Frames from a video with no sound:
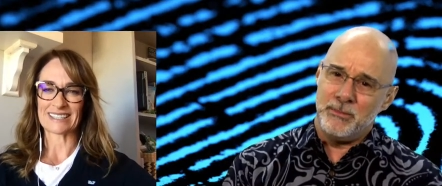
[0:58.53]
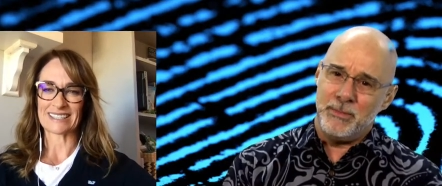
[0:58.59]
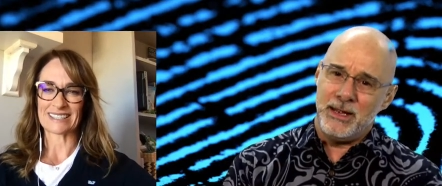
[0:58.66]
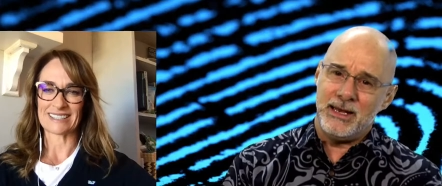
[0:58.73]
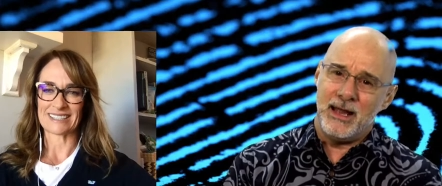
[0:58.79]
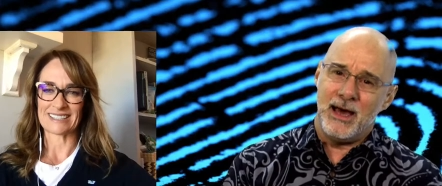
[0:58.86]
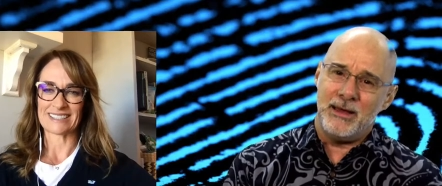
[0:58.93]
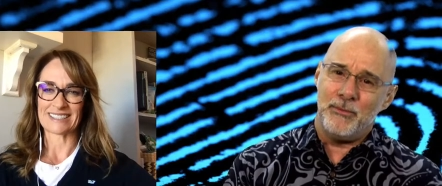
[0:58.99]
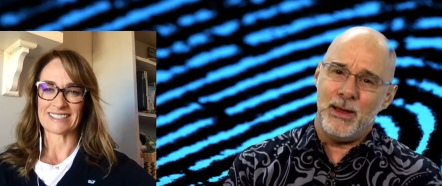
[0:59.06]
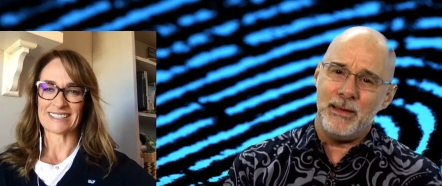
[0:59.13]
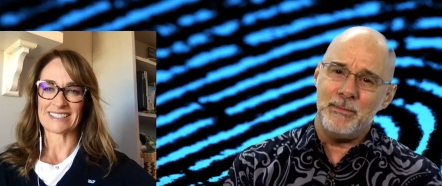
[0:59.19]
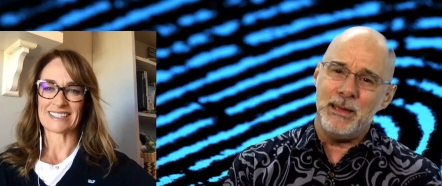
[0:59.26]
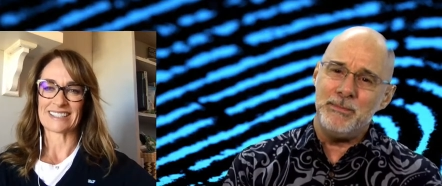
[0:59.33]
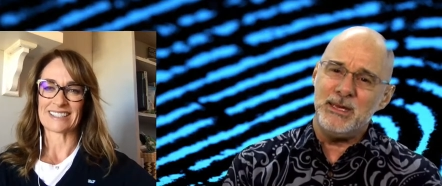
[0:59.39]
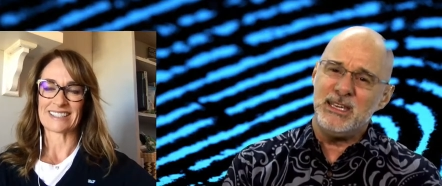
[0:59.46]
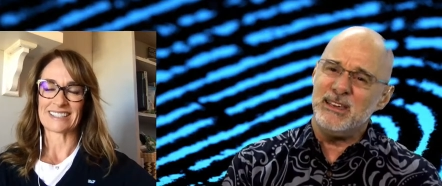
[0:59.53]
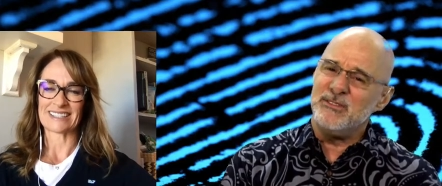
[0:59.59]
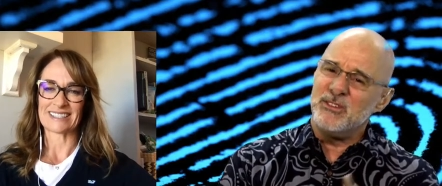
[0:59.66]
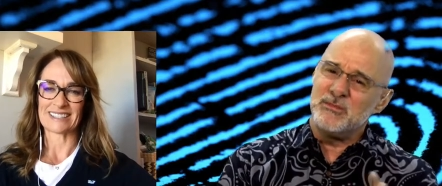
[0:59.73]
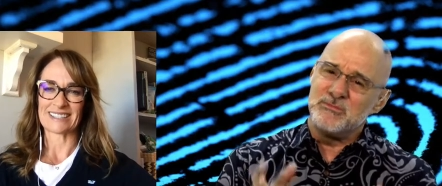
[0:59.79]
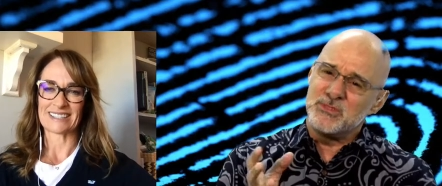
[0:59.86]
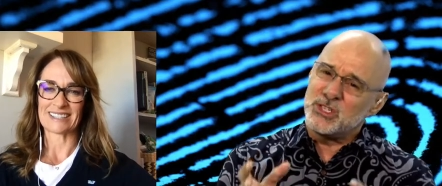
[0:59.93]
Speaker 1: may not. Why maybe give
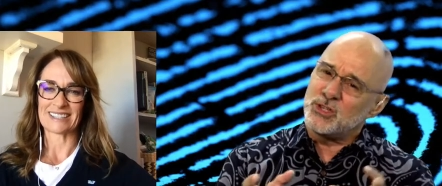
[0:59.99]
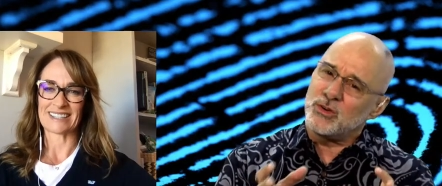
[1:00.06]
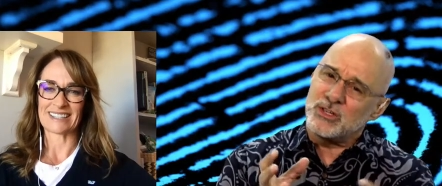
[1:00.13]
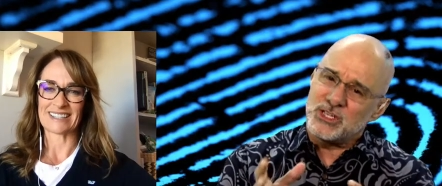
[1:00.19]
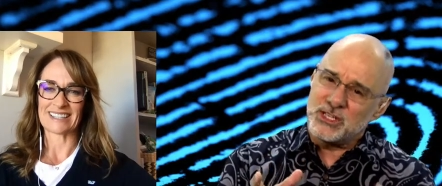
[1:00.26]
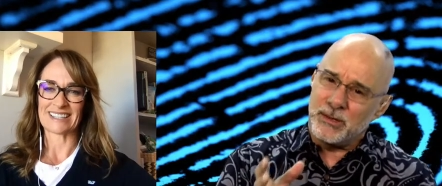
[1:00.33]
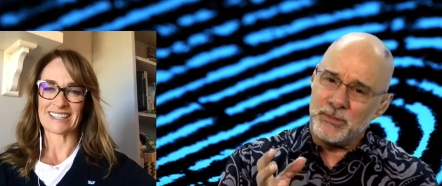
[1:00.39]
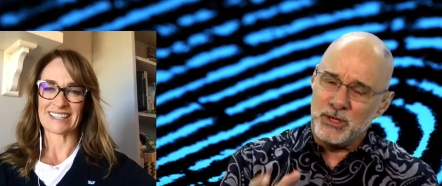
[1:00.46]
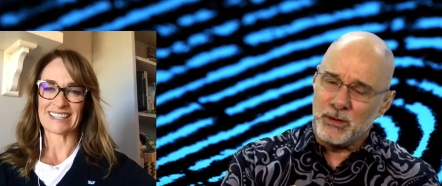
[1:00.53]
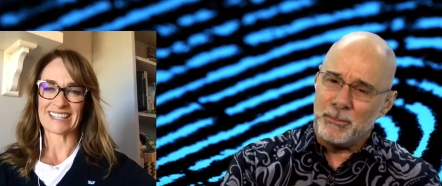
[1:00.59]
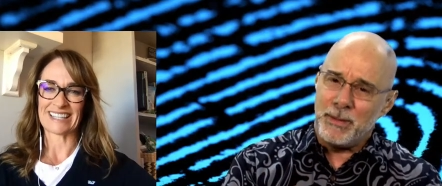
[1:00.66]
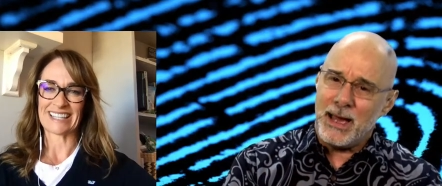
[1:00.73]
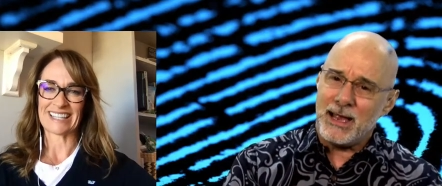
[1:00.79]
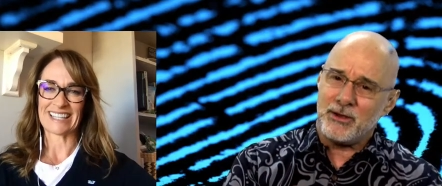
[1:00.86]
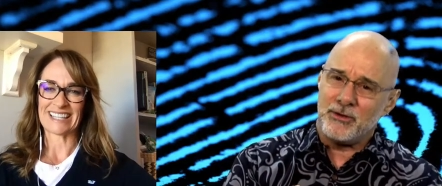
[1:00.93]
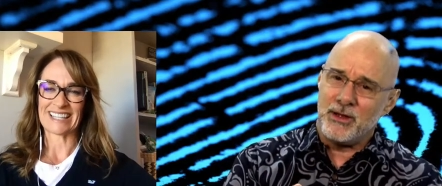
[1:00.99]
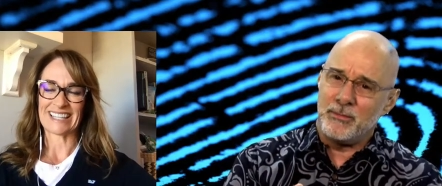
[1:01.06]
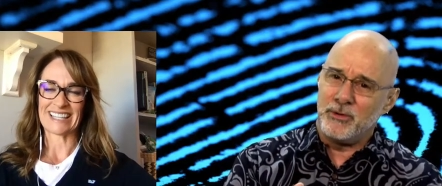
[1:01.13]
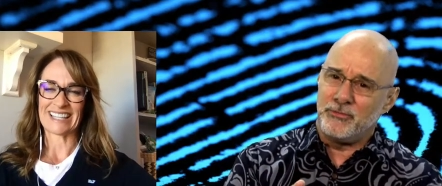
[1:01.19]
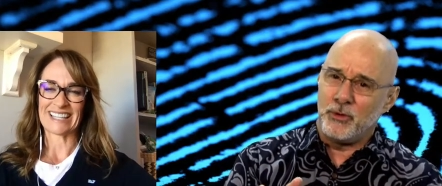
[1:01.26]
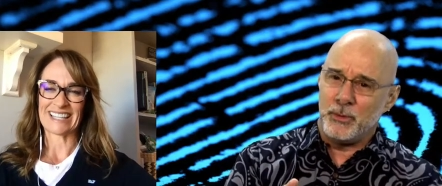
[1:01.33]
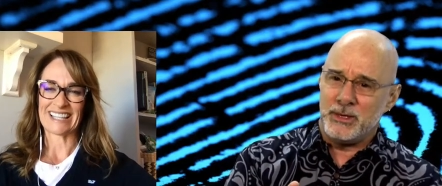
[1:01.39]
them sort of some of your background before
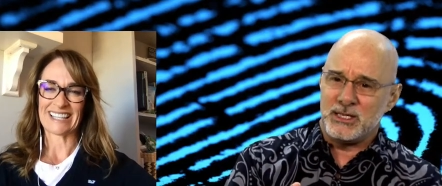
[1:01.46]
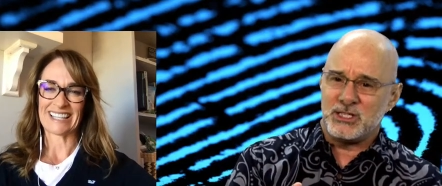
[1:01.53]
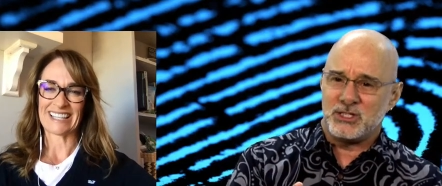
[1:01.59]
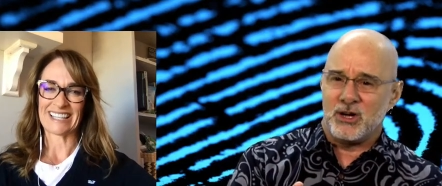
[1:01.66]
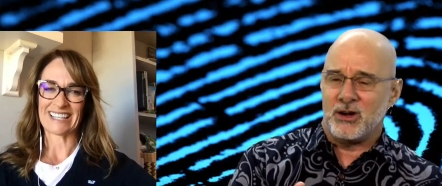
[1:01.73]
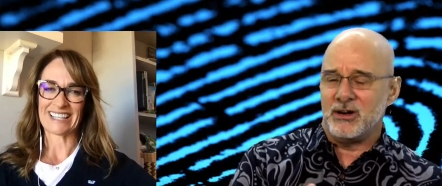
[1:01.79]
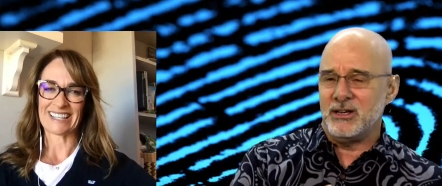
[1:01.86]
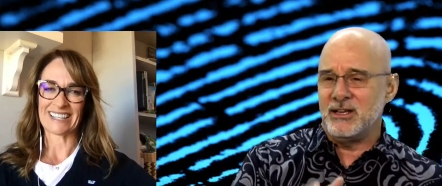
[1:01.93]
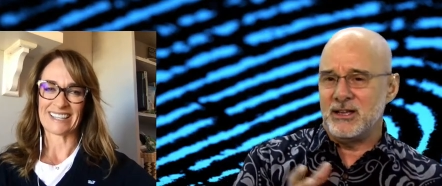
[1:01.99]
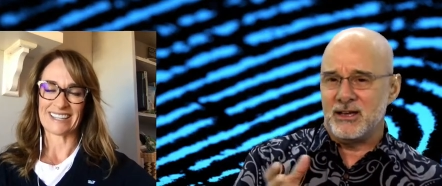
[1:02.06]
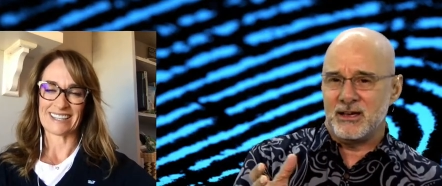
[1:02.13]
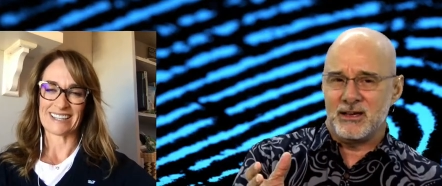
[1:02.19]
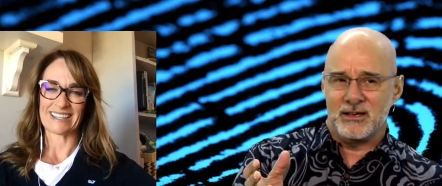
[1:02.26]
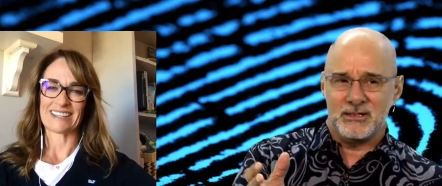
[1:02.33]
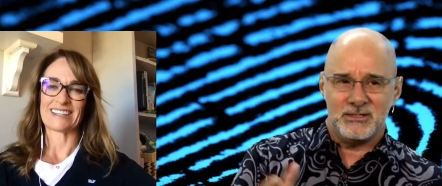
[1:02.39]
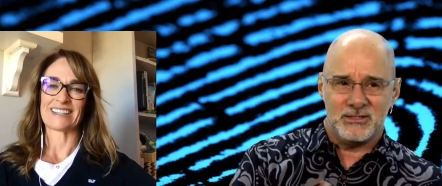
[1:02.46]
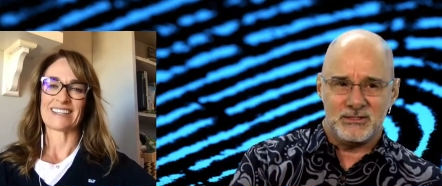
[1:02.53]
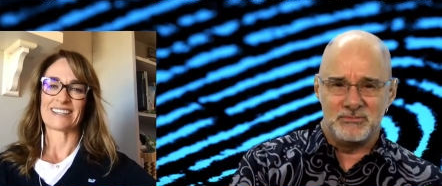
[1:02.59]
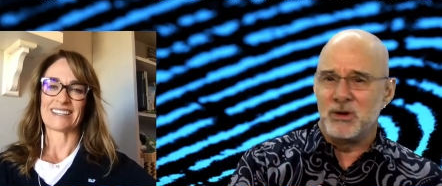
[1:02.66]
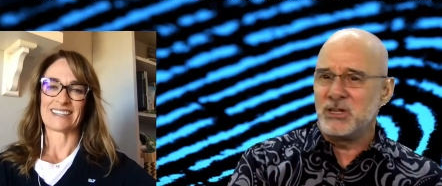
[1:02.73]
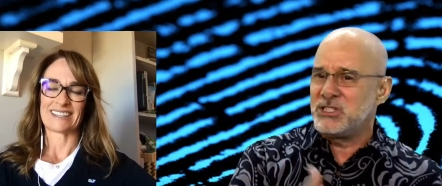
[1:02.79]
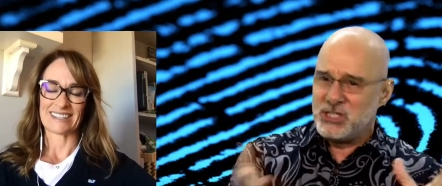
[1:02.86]
we get started, uh, as
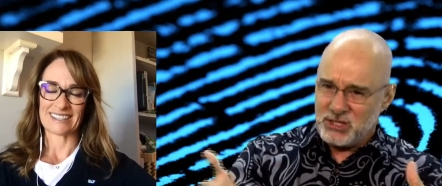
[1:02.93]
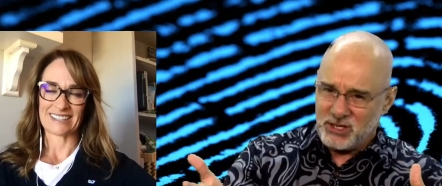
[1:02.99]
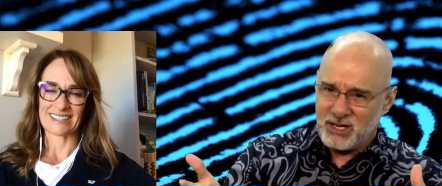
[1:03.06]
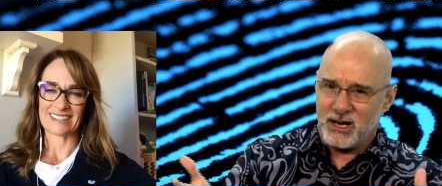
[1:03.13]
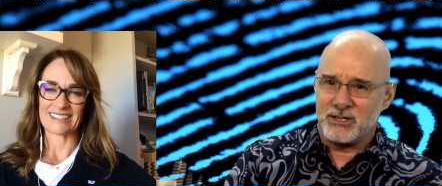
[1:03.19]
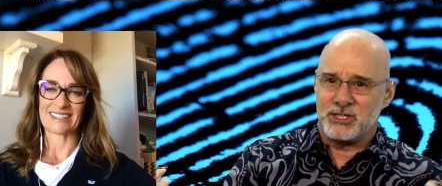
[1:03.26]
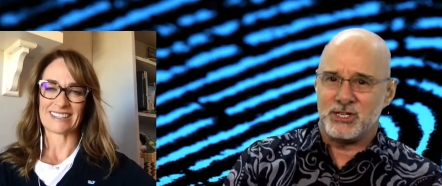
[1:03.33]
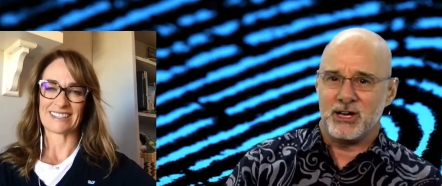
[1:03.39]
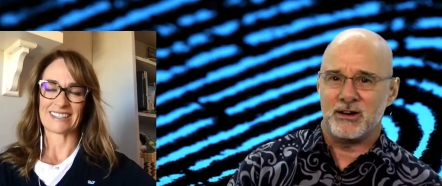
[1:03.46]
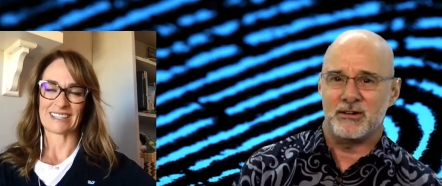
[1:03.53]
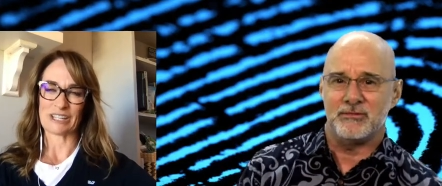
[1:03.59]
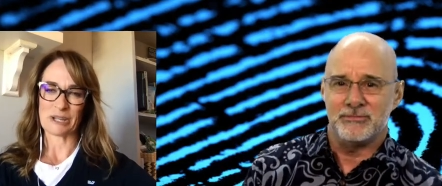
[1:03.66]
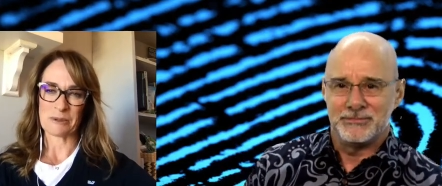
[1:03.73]
much as you care to share.